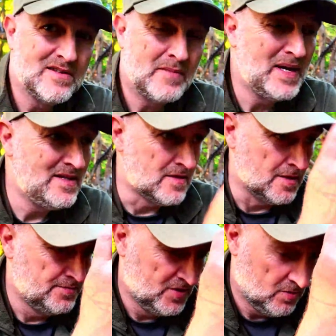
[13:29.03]
So that
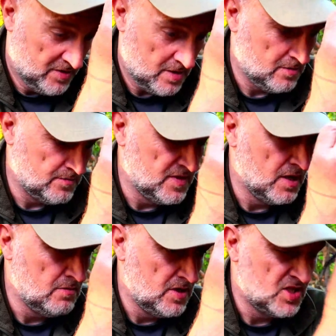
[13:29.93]
pizza, although
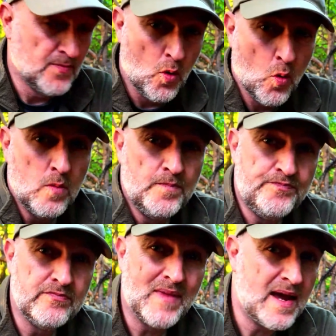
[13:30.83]
only small,
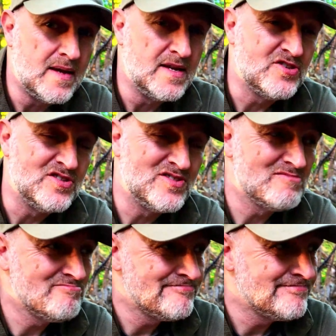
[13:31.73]
8 inches,